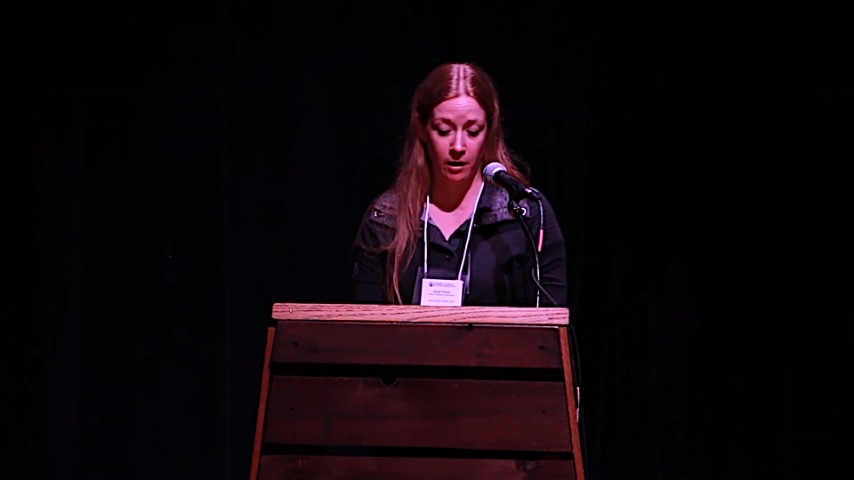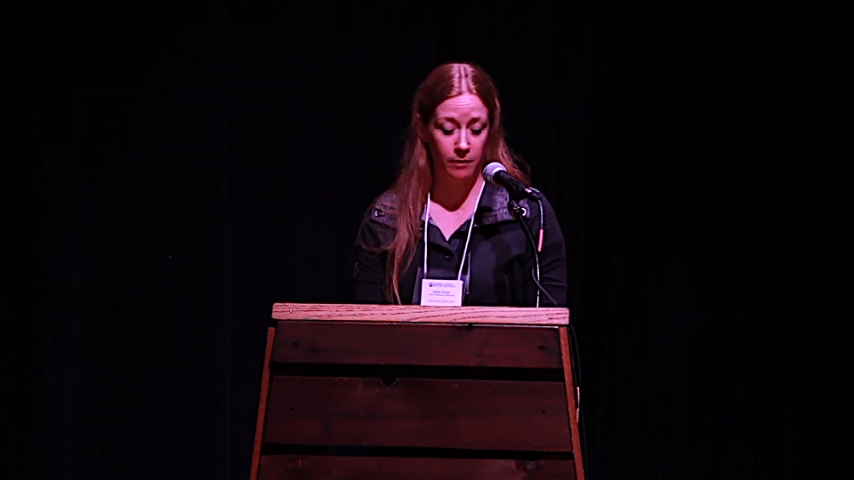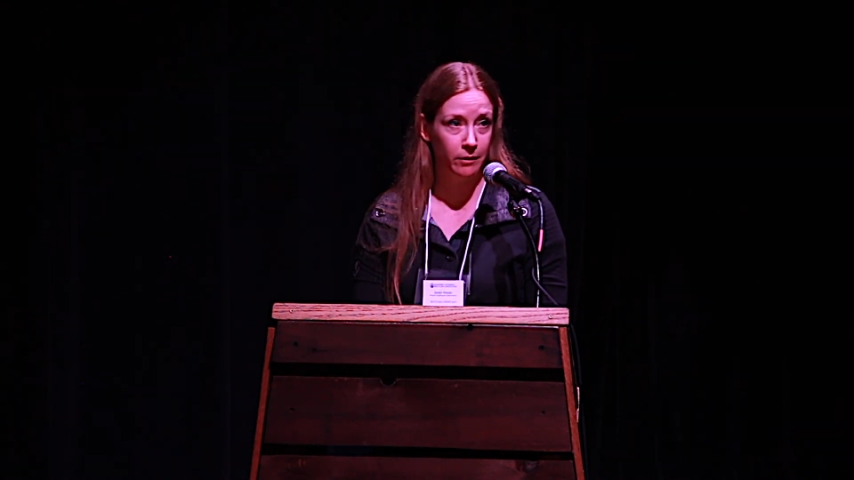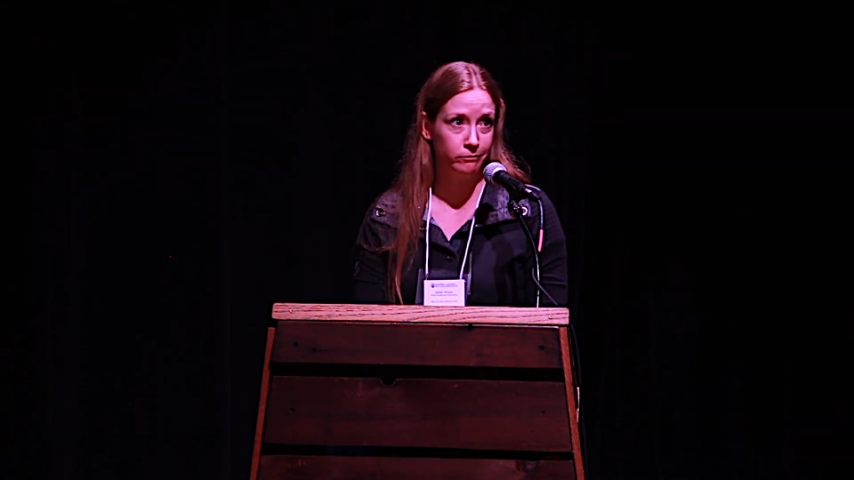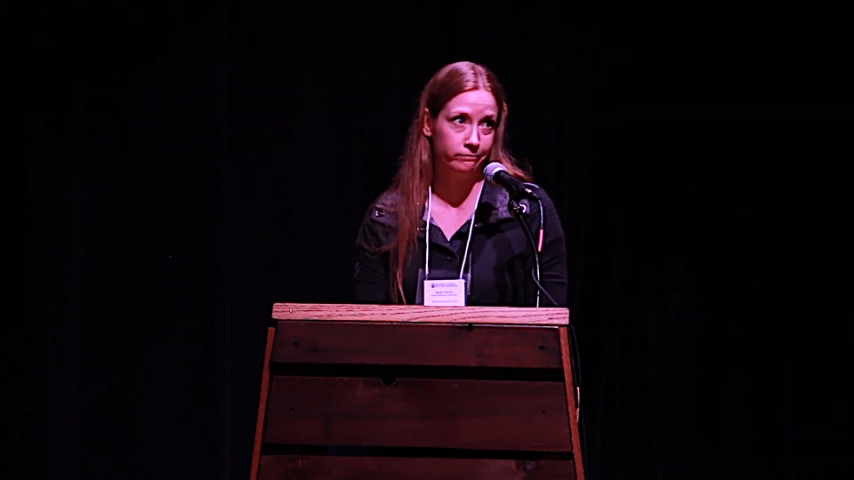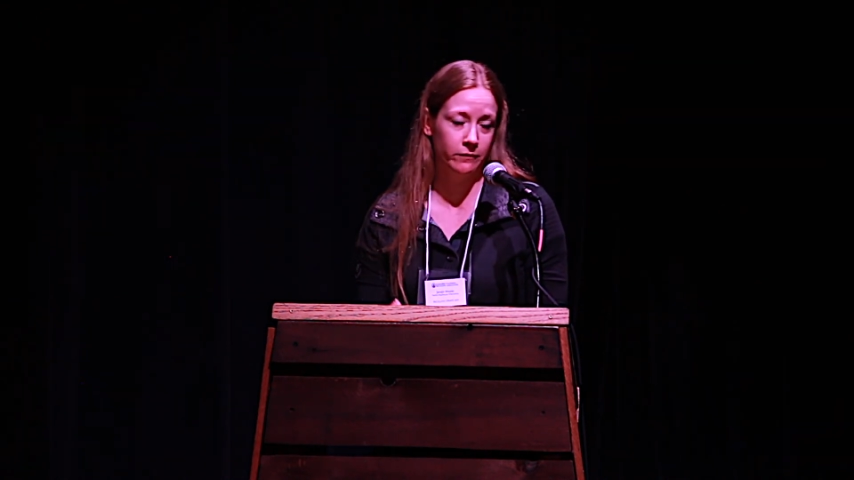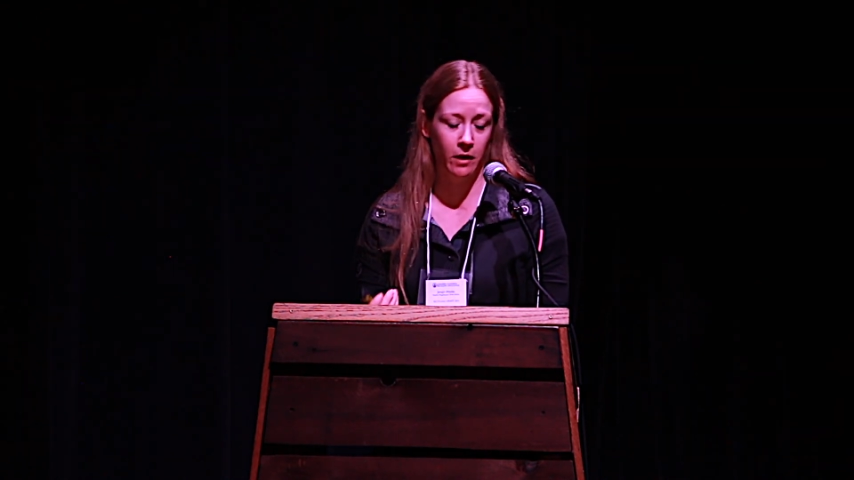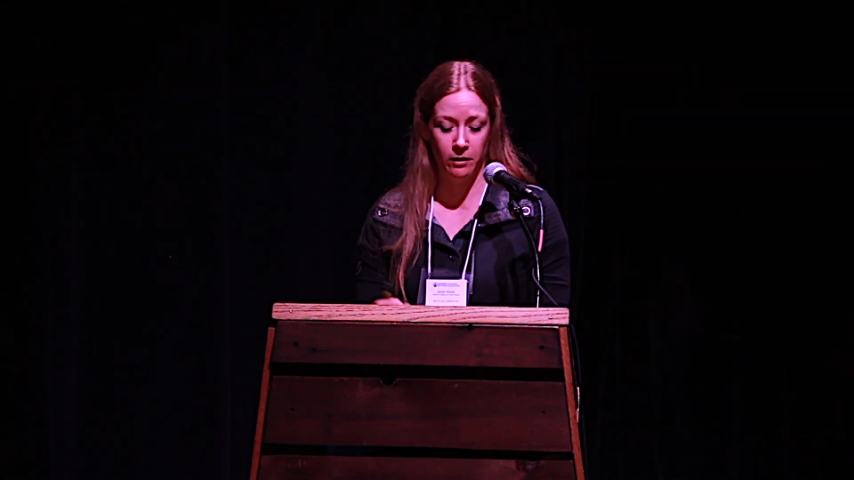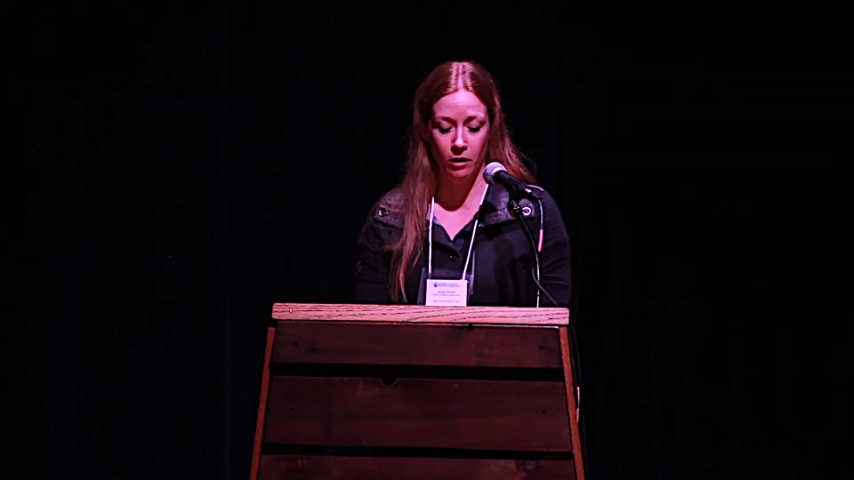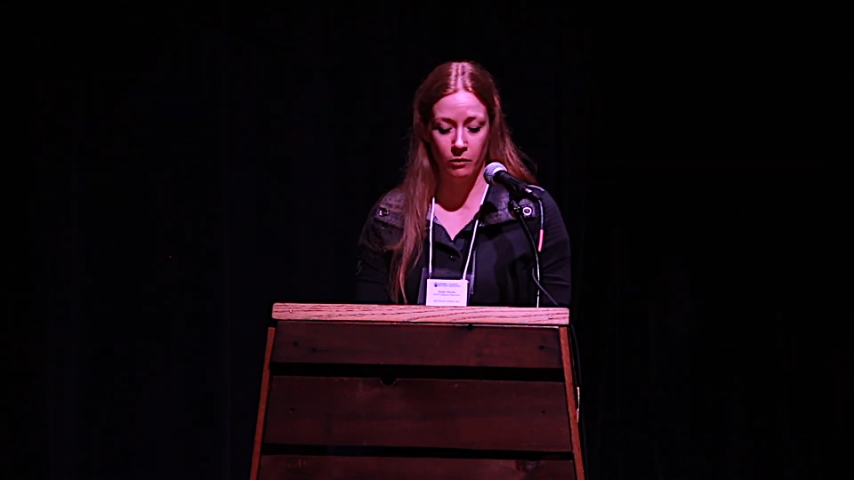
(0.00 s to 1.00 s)
up
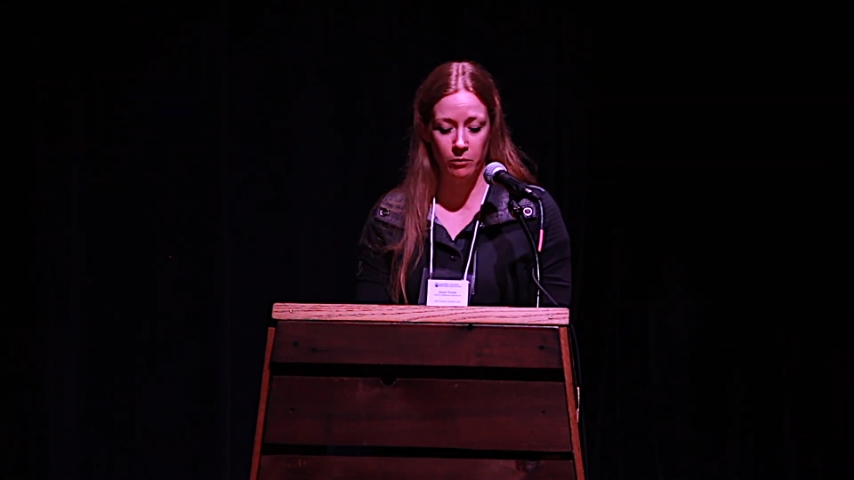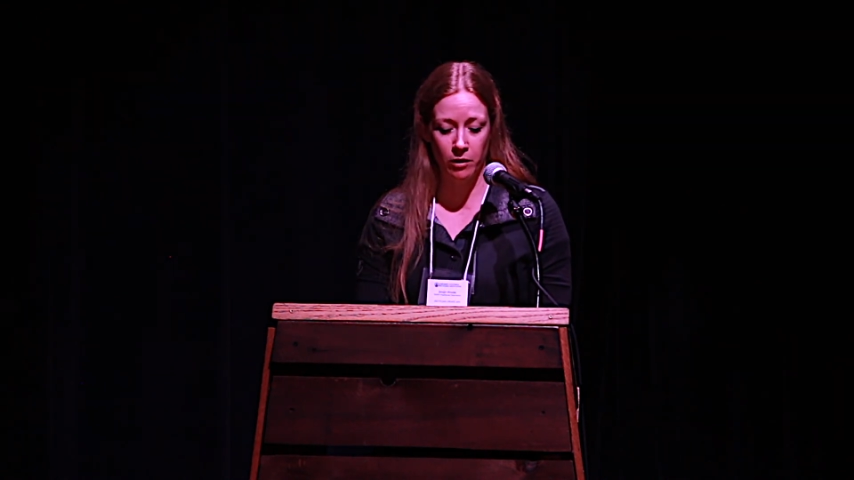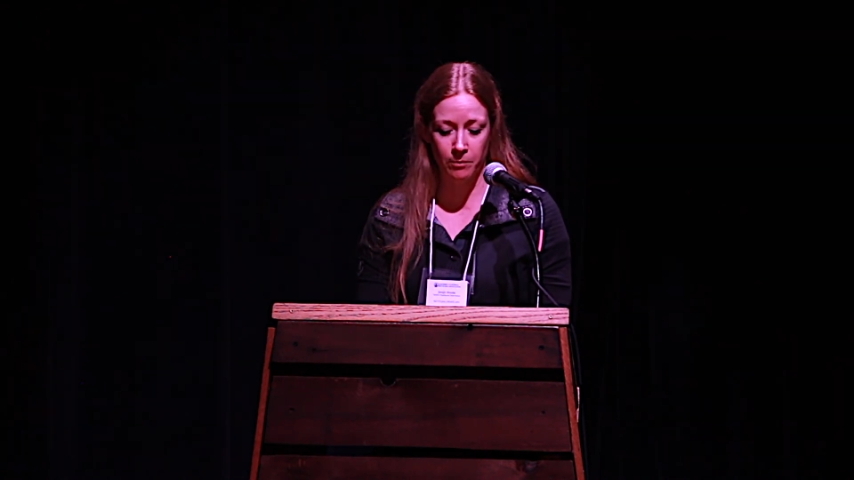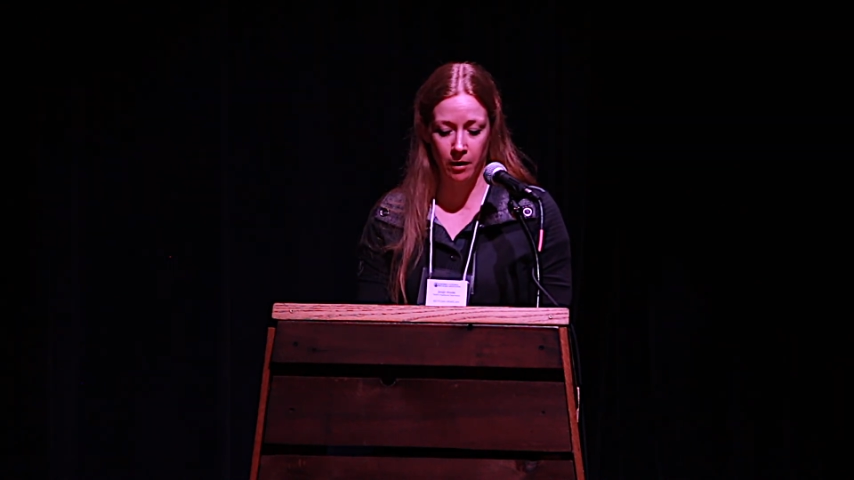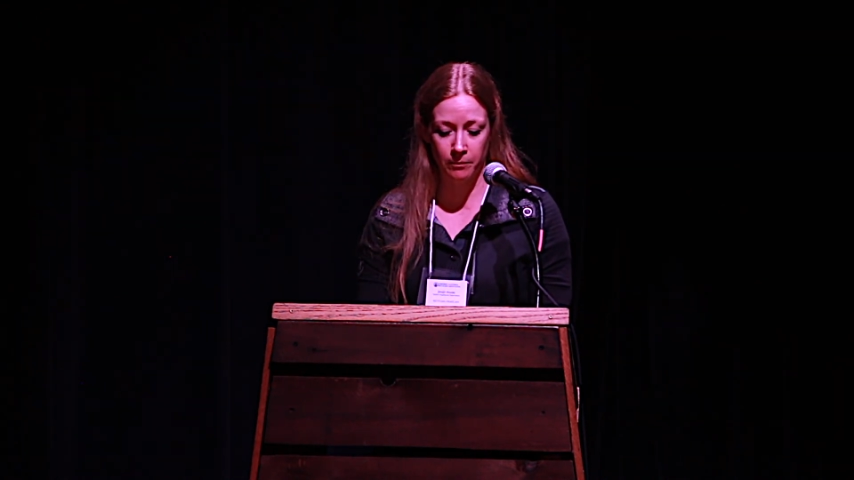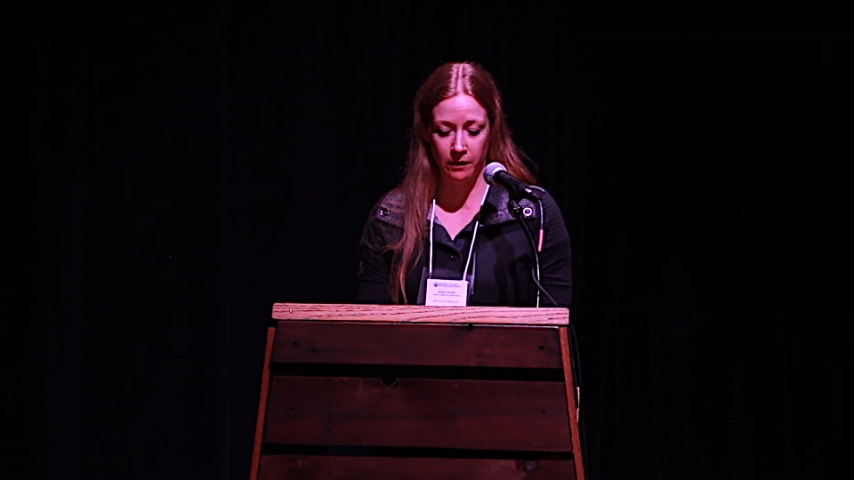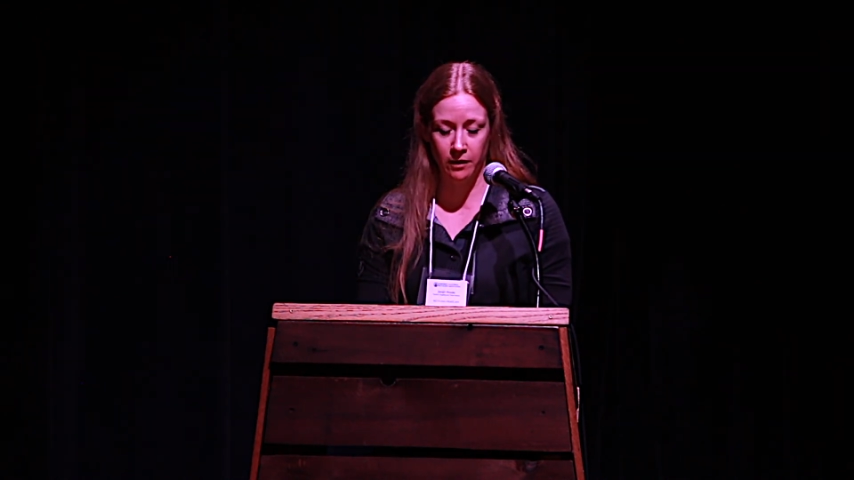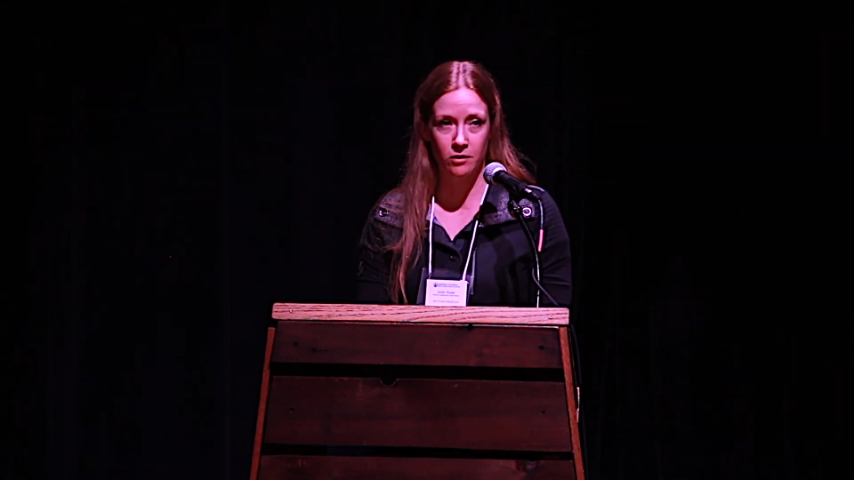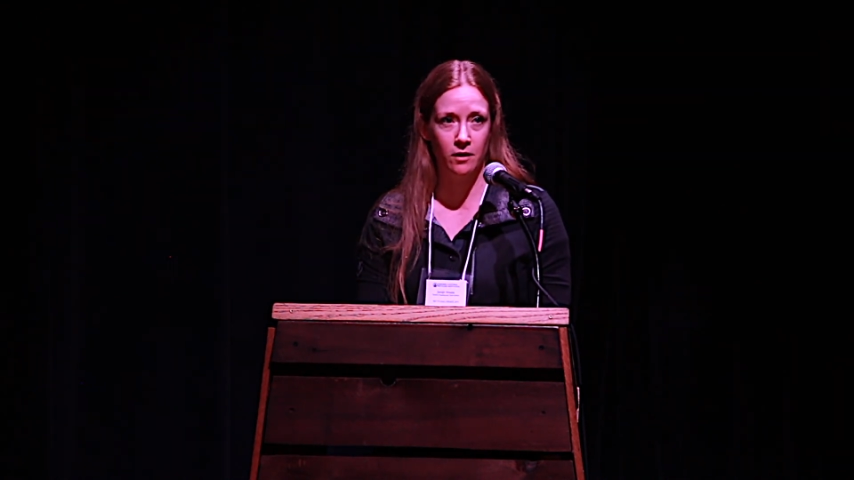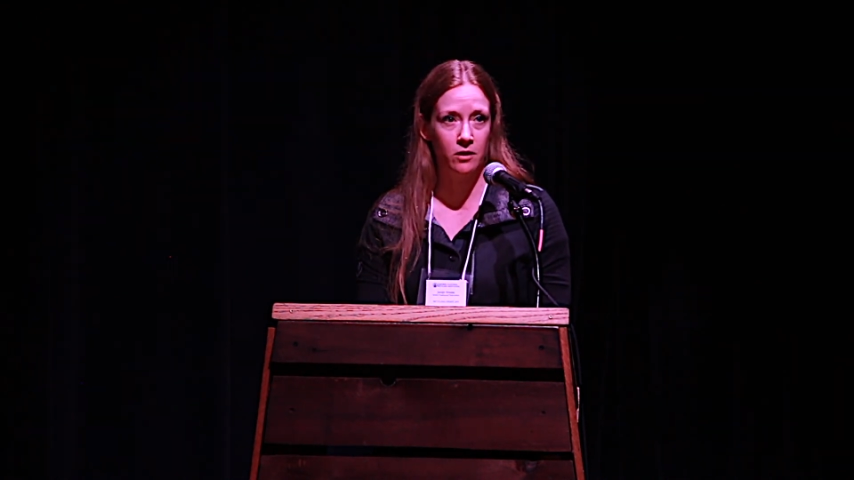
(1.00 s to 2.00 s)
and going with a population